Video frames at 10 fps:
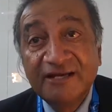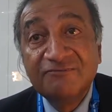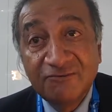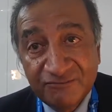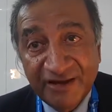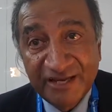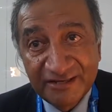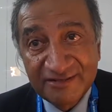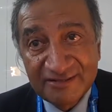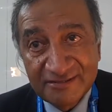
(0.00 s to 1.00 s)
and for
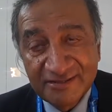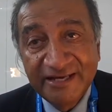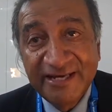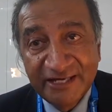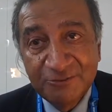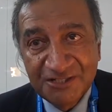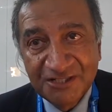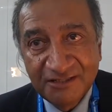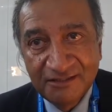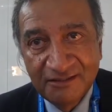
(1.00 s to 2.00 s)
fairness and
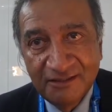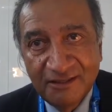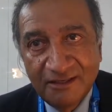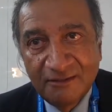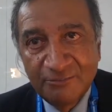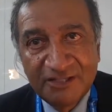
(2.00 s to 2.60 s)
equity. Mm-hmm.